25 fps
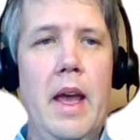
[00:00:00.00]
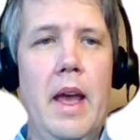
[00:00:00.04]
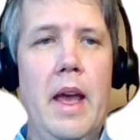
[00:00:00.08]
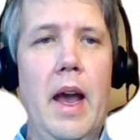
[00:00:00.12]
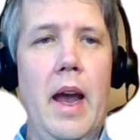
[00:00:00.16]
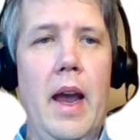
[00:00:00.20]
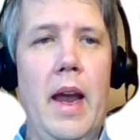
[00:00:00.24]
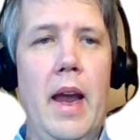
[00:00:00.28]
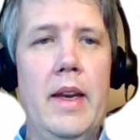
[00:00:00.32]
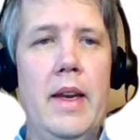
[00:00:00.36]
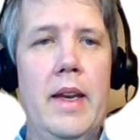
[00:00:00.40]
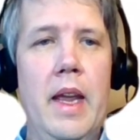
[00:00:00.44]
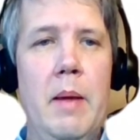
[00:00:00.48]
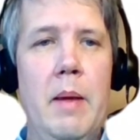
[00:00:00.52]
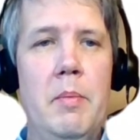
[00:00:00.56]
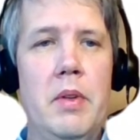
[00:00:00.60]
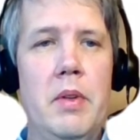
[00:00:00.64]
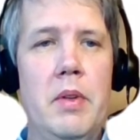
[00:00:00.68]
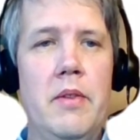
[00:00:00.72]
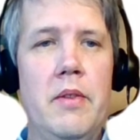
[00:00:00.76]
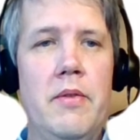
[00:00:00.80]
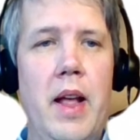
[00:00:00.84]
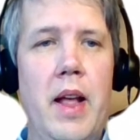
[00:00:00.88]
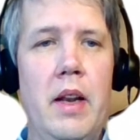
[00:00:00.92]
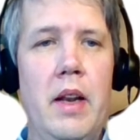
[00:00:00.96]
I named
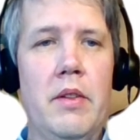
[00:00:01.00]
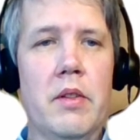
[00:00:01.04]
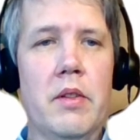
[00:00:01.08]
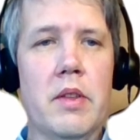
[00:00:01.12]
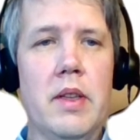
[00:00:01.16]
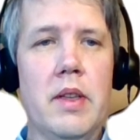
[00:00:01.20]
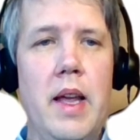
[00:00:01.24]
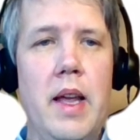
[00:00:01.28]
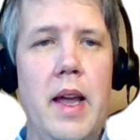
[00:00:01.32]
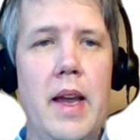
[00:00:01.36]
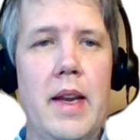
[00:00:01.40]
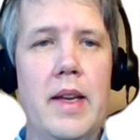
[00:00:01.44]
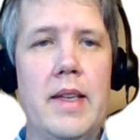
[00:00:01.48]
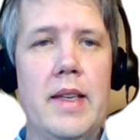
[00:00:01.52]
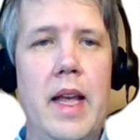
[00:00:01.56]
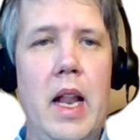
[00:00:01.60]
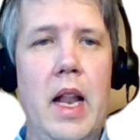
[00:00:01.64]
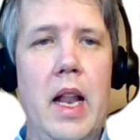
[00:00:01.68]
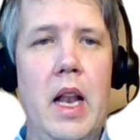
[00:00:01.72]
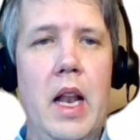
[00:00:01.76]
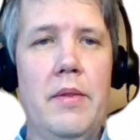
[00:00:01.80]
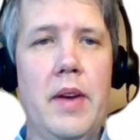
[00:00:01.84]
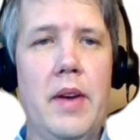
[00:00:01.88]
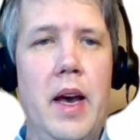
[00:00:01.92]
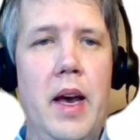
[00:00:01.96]
the values like
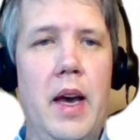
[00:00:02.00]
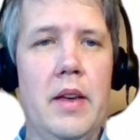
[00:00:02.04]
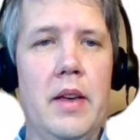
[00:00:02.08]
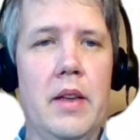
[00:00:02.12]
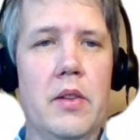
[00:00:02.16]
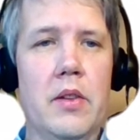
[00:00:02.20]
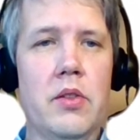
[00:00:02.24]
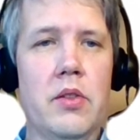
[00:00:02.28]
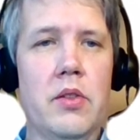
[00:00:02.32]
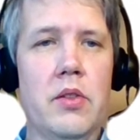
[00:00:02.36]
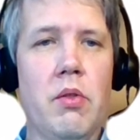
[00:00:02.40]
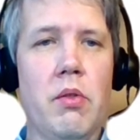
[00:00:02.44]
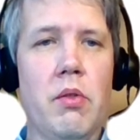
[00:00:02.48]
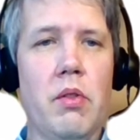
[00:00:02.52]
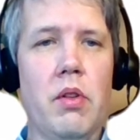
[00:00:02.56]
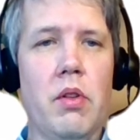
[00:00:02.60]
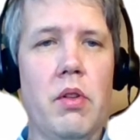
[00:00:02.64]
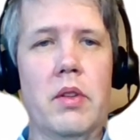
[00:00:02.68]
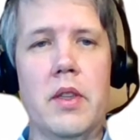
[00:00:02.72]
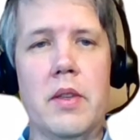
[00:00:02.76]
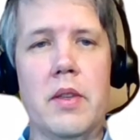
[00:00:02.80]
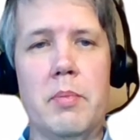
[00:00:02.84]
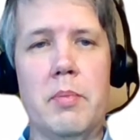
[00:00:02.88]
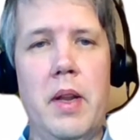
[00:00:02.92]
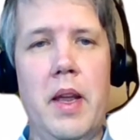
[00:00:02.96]
Delph underscore
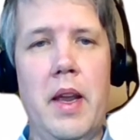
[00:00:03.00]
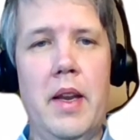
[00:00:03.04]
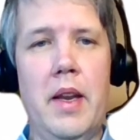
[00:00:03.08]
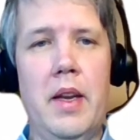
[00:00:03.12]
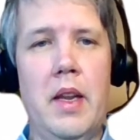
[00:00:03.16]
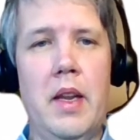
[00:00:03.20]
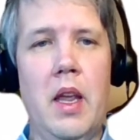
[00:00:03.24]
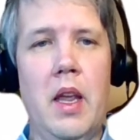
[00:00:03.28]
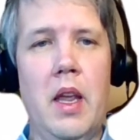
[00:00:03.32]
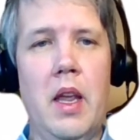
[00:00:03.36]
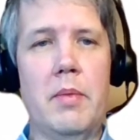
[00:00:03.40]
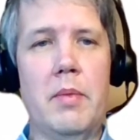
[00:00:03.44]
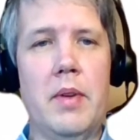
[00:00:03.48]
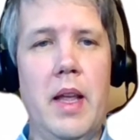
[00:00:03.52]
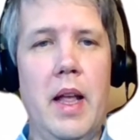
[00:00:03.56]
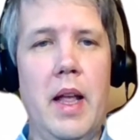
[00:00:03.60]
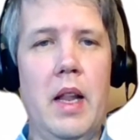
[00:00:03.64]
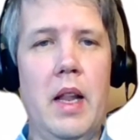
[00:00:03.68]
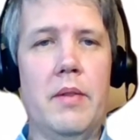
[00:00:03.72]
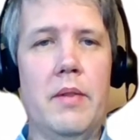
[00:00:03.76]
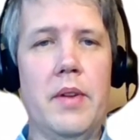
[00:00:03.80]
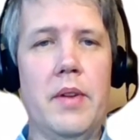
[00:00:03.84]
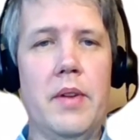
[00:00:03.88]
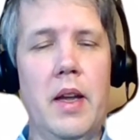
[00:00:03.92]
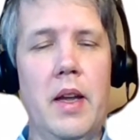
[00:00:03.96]
display name,
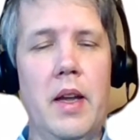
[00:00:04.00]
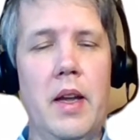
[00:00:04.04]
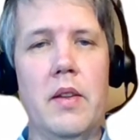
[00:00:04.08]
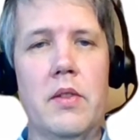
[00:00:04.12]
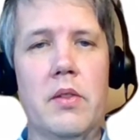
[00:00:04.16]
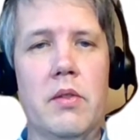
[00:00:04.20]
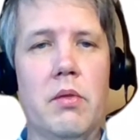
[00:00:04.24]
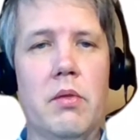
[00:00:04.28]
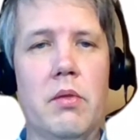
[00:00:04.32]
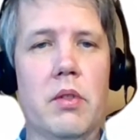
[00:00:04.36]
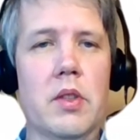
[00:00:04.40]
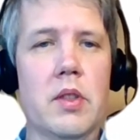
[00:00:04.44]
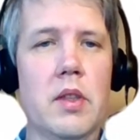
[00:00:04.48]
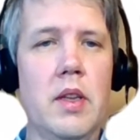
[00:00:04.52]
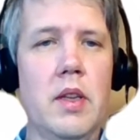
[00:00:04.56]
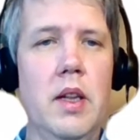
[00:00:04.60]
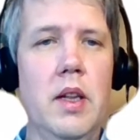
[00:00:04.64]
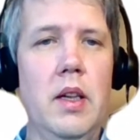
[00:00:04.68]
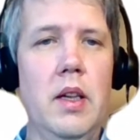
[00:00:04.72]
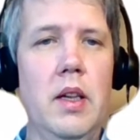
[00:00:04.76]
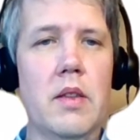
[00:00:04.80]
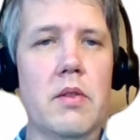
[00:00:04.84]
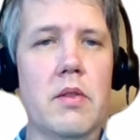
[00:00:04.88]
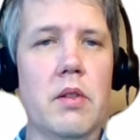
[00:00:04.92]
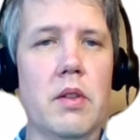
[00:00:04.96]
Delph underscore
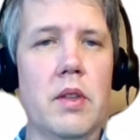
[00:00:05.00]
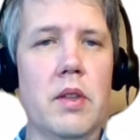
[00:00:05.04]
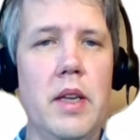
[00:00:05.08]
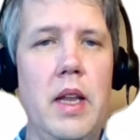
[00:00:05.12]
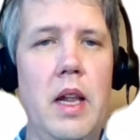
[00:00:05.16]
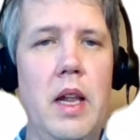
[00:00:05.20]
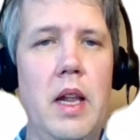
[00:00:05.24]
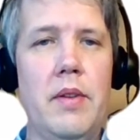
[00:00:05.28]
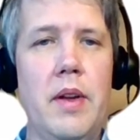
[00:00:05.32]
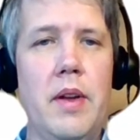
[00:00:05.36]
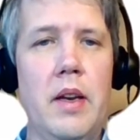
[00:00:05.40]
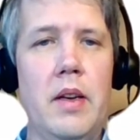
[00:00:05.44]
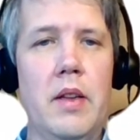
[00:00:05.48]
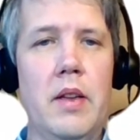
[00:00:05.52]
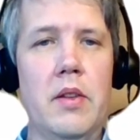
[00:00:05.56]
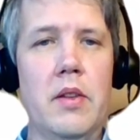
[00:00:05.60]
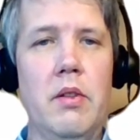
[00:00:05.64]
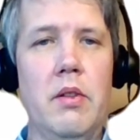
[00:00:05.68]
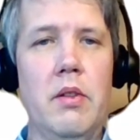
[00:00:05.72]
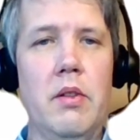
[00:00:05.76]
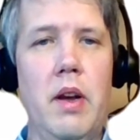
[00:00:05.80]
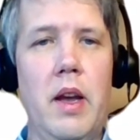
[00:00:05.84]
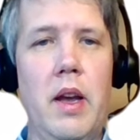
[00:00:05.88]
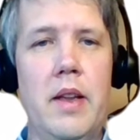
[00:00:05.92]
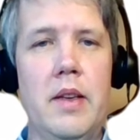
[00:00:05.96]
skills, or Delph
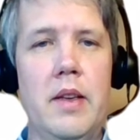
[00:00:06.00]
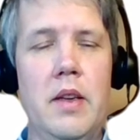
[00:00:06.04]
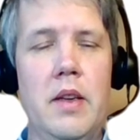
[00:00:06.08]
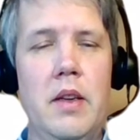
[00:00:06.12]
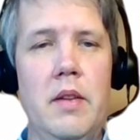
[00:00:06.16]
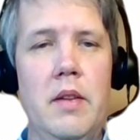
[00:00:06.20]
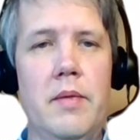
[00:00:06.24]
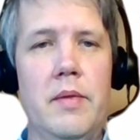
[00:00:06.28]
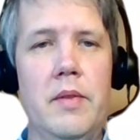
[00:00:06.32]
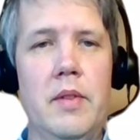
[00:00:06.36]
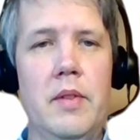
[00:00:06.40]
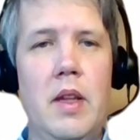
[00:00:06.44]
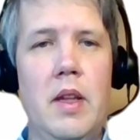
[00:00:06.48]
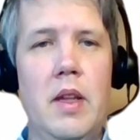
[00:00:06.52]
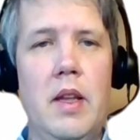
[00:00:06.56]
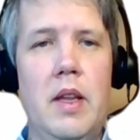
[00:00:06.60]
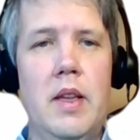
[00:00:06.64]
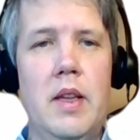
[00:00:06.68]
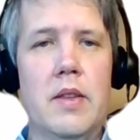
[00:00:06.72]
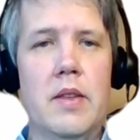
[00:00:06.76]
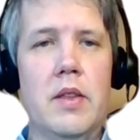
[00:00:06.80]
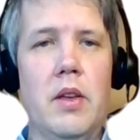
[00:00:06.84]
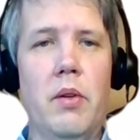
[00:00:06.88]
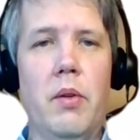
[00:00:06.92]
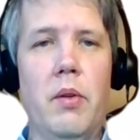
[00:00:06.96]
underscore ID.
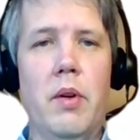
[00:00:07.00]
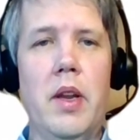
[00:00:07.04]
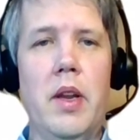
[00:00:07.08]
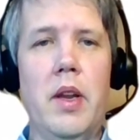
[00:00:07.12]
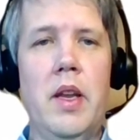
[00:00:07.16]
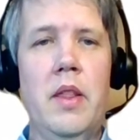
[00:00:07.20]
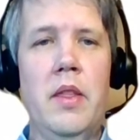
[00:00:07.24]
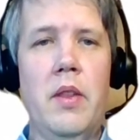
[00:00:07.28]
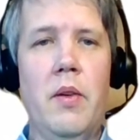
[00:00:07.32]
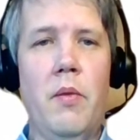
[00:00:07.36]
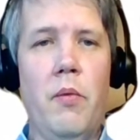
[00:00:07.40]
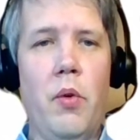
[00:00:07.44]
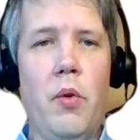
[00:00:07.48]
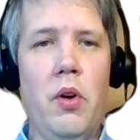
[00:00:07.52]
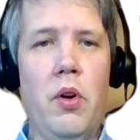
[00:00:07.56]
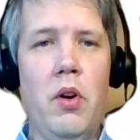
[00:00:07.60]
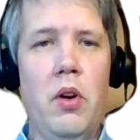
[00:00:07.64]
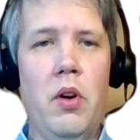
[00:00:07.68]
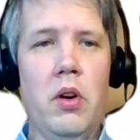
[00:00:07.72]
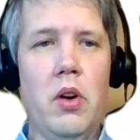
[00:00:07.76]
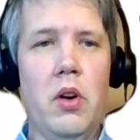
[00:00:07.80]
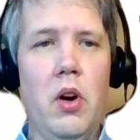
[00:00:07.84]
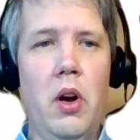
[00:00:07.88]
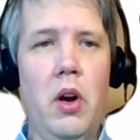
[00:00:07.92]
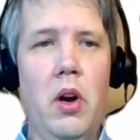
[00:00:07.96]
So in the
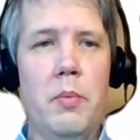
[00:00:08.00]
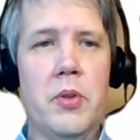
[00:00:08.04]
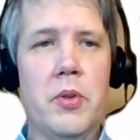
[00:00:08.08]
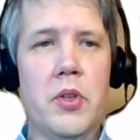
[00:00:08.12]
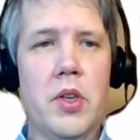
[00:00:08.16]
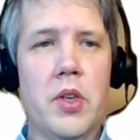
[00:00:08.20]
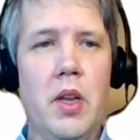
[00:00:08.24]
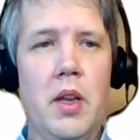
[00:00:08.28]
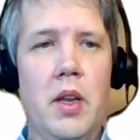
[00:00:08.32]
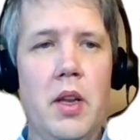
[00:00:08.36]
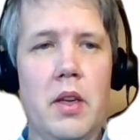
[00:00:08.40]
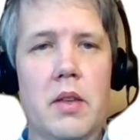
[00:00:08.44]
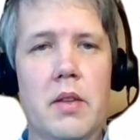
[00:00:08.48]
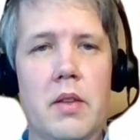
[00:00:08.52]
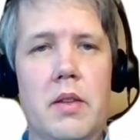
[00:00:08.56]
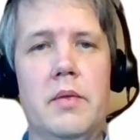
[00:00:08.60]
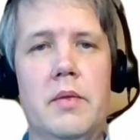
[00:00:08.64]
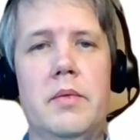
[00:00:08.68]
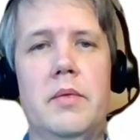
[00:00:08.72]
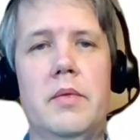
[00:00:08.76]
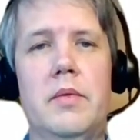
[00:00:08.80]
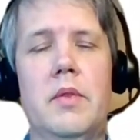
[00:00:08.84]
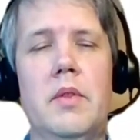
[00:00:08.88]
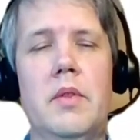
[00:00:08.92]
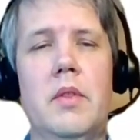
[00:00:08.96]
work object
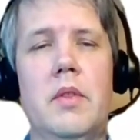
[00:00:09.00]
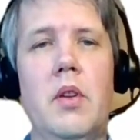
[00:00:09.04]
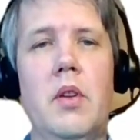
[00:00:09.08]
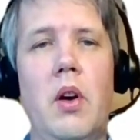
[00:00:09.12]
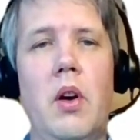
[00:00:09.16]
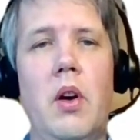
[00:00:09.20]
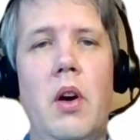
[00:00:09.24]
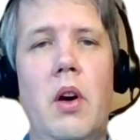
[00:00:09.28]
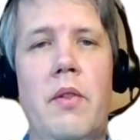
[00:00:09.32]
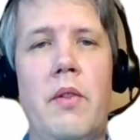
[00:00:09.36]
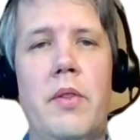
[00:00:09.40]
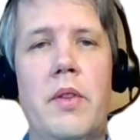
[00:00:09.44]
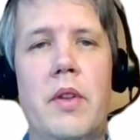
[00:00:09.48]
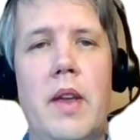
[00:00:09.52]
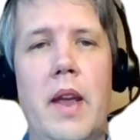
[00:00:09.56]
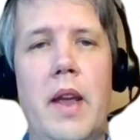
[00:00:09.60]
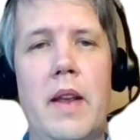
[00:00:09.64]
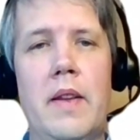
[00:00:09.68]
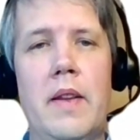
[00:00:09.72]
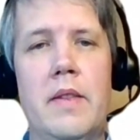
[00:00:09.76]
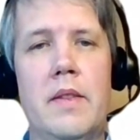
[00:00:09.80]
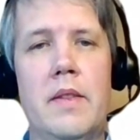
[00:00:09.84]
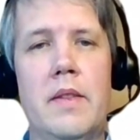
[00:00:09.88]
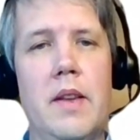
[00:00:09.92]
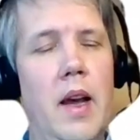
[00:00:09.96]
of the
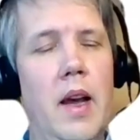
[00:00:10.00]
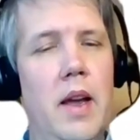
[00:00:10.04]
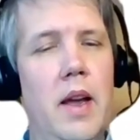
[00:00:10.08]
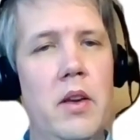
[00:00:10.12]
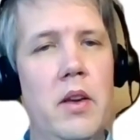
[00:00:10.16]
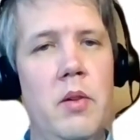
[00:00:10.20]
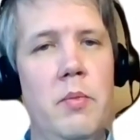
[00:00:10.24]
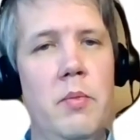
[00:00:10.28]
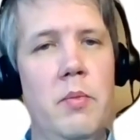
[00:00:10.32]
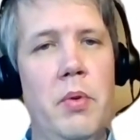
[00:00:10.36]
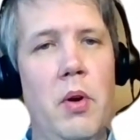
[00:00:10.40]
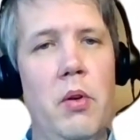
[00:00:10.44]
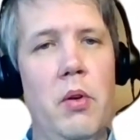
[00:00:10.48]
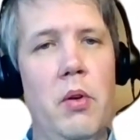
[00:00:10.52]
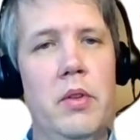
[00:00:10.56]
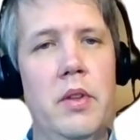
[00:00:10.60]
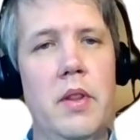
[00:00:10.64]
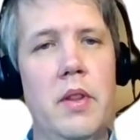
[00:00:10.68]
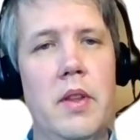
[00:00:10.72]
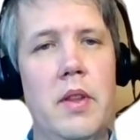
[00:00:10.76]
SDI component,